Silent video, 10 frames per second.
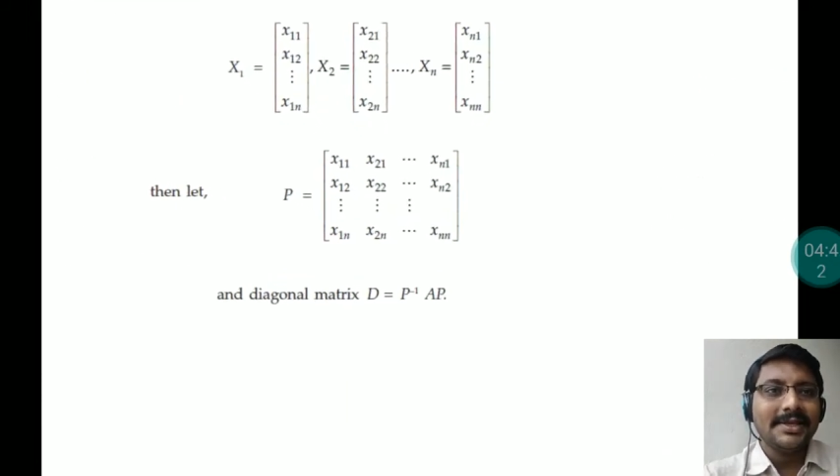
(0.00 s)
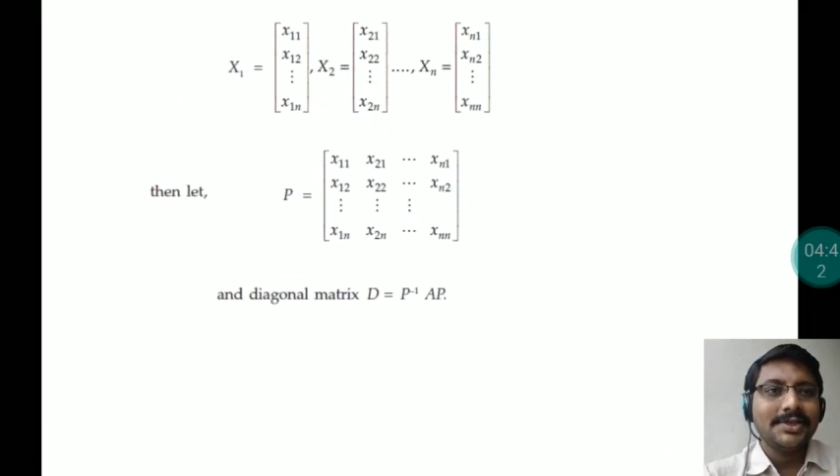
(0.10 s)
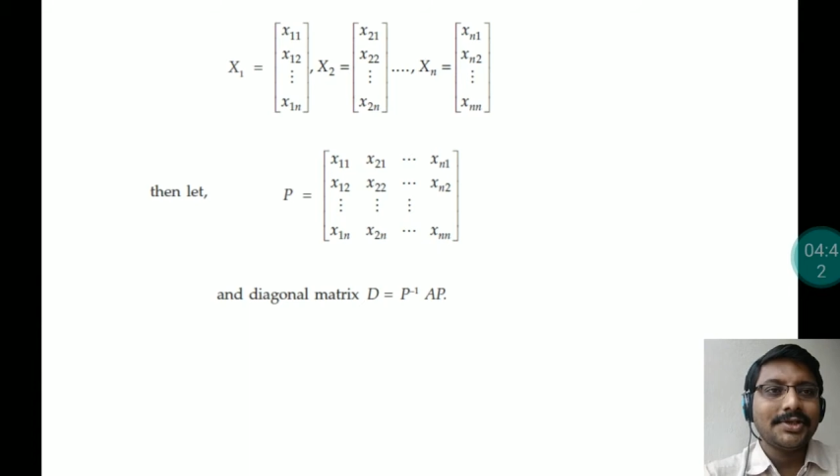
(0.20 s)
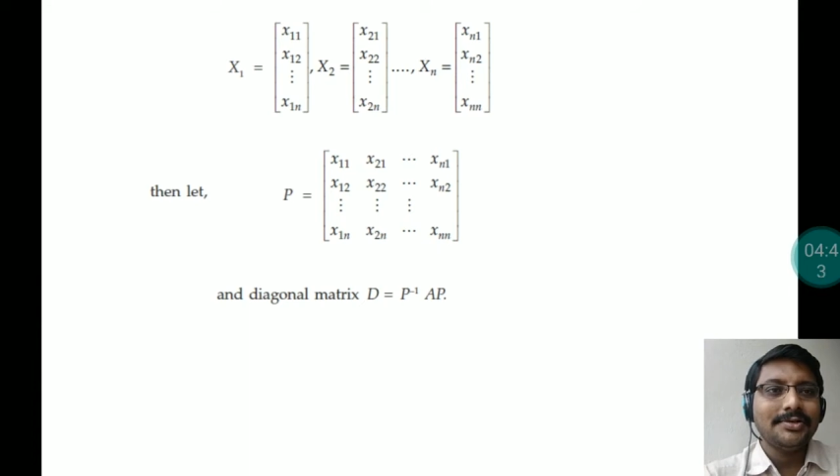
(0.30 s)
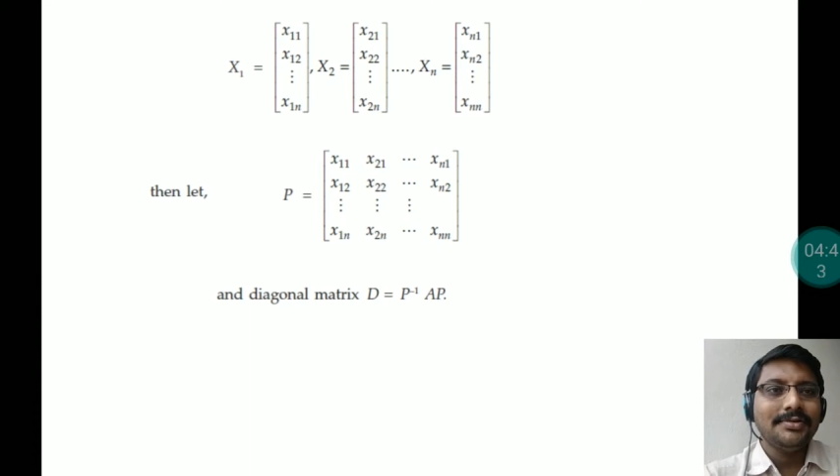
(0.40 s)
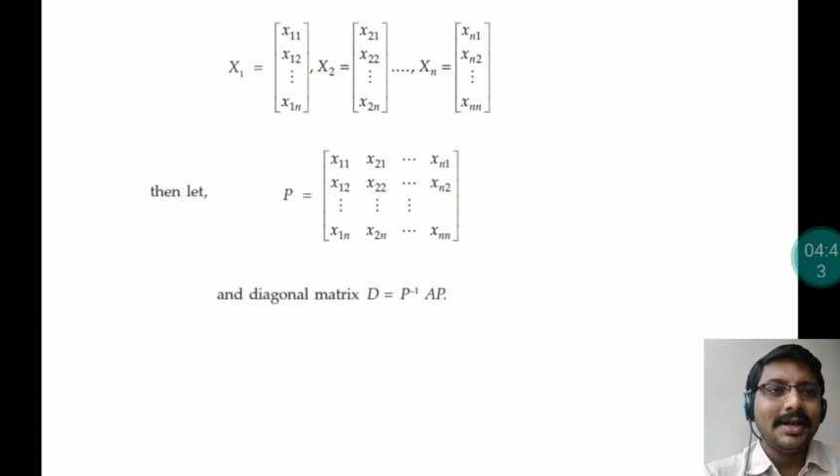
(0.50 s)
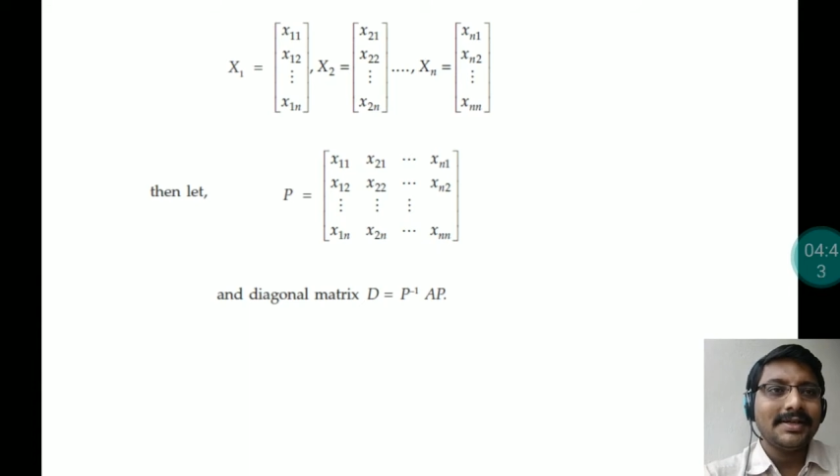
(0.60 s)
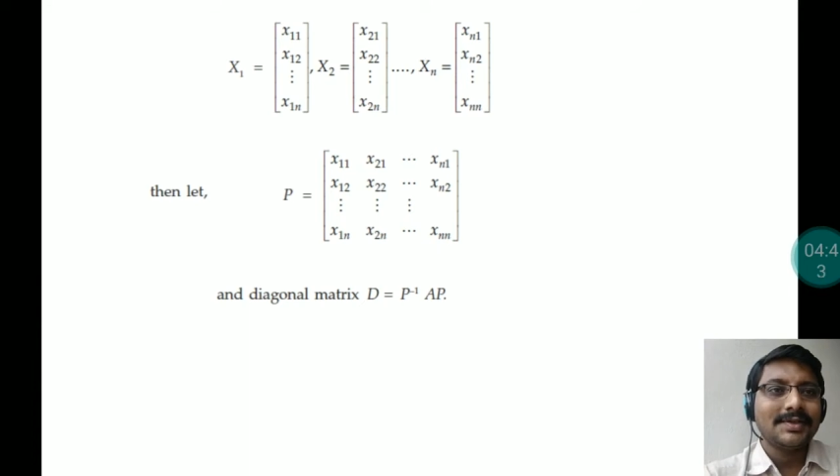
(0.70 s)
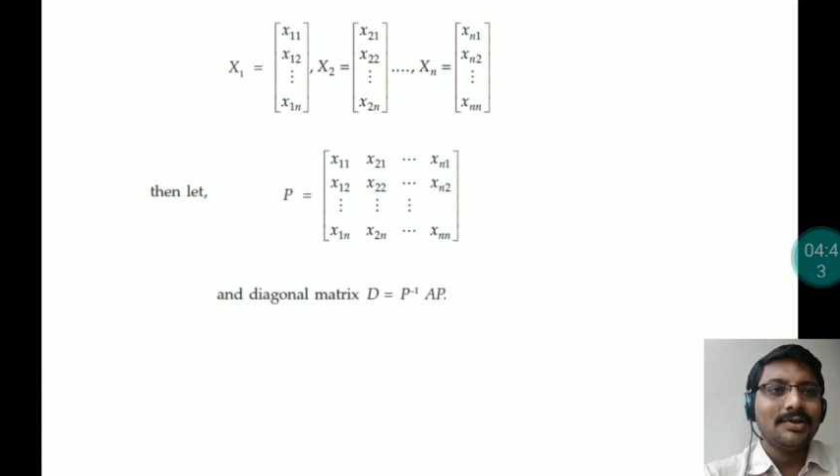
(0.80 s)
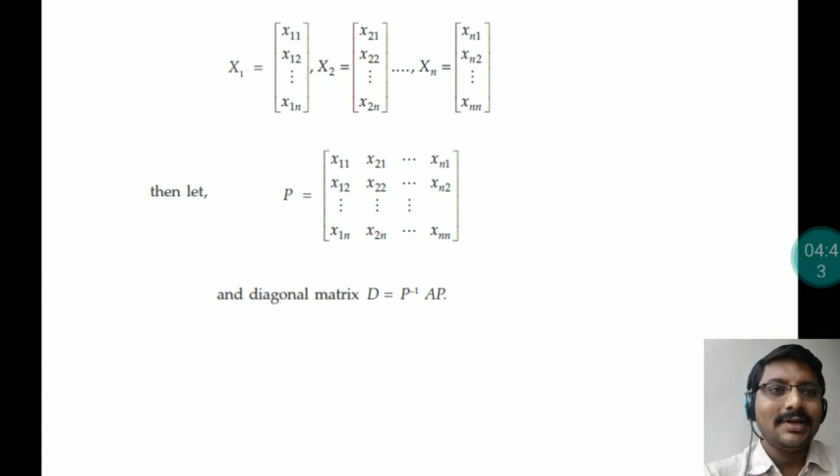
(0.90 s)
x2
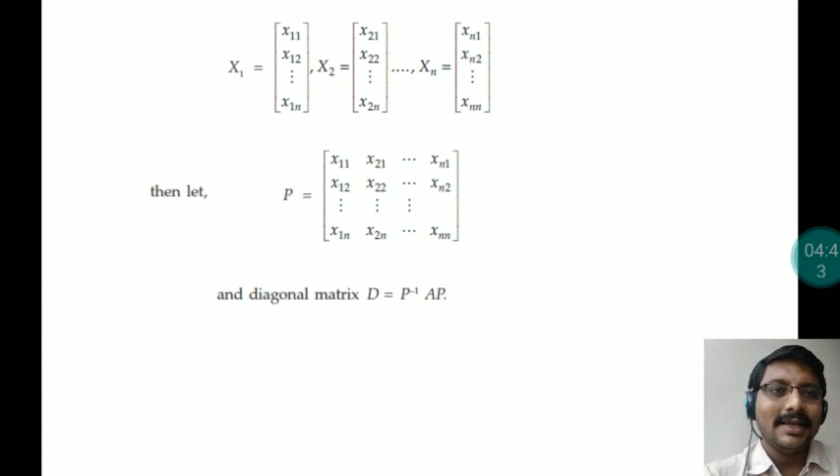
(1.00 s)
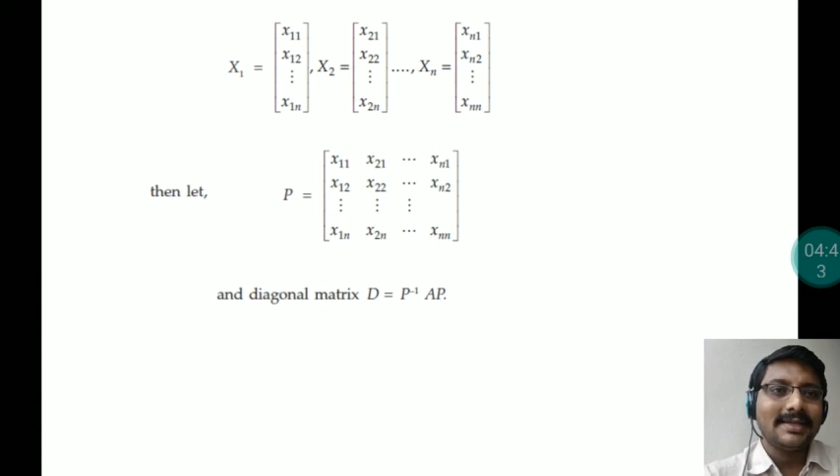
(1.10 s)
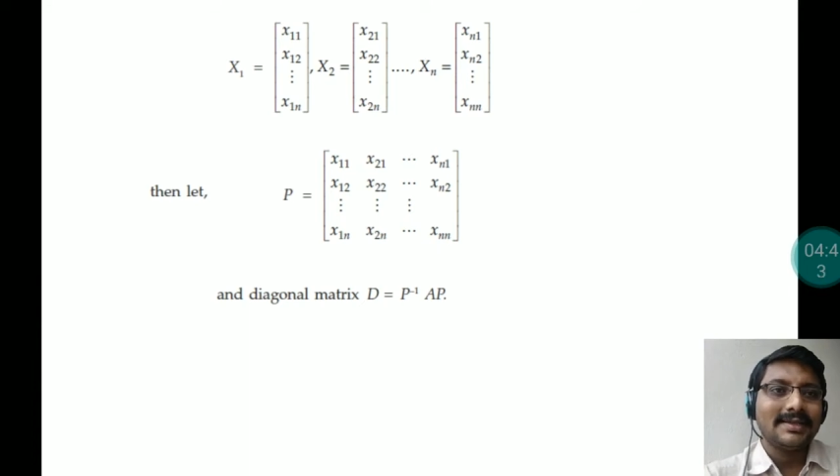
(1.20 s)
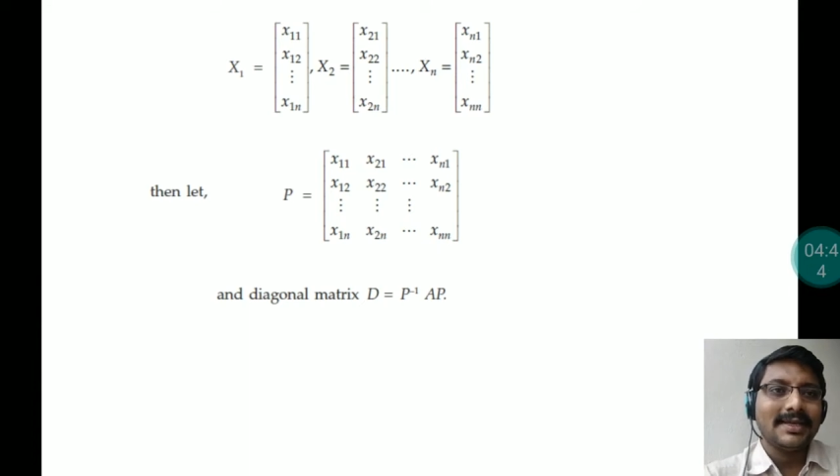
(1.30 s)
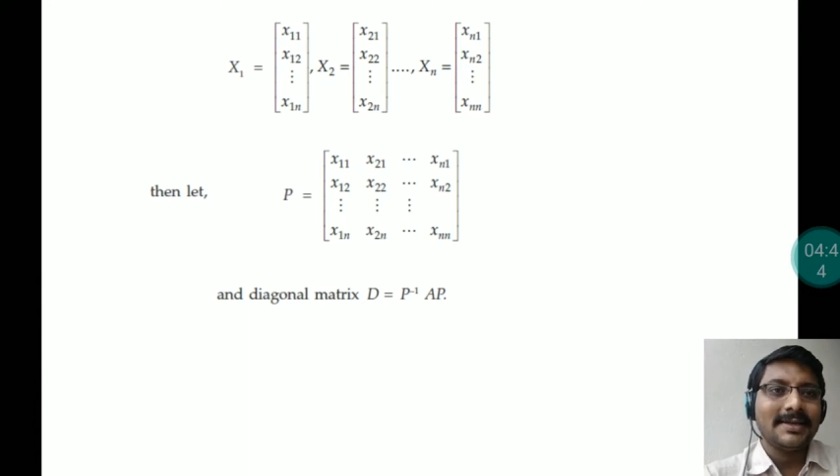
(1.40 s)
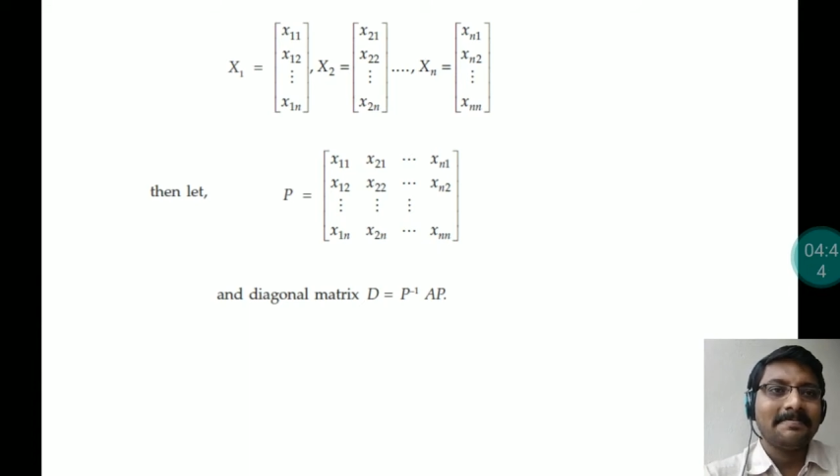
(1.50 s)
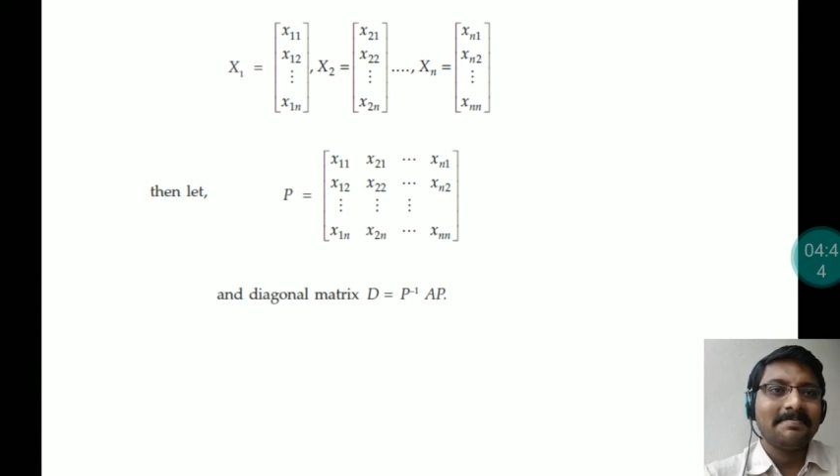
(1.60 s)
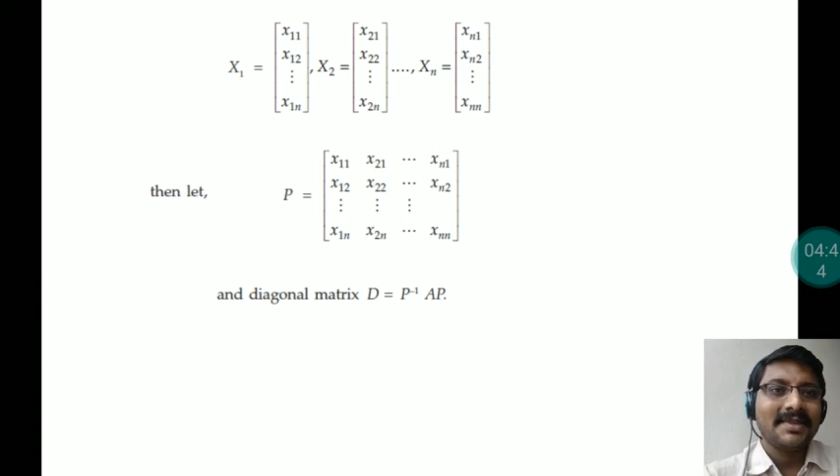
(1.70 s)
and so on xn.